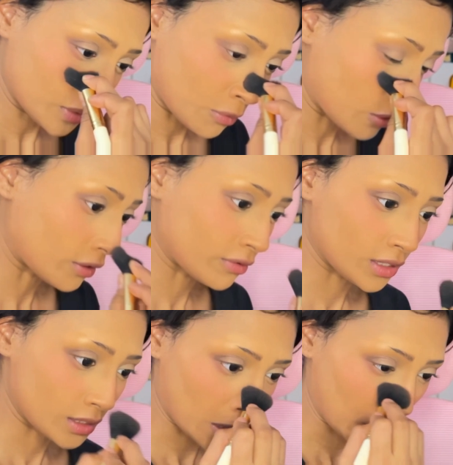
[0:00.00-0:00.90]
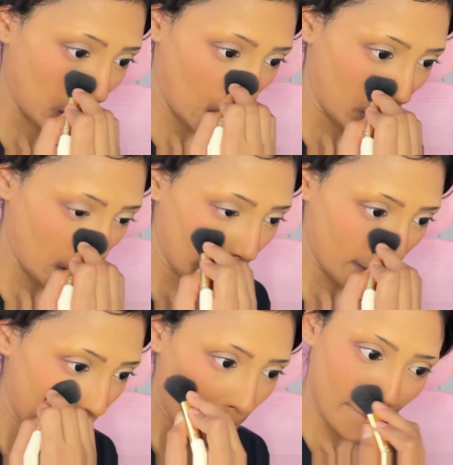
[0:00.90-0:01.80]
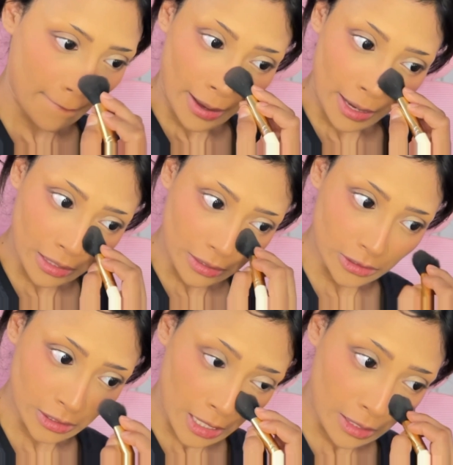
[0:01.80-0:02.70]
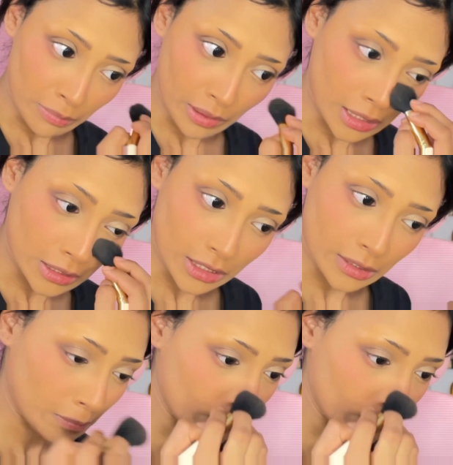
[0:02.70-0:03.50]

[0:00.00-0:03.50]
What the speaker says: I'm going over the center. And then just kind of blend it.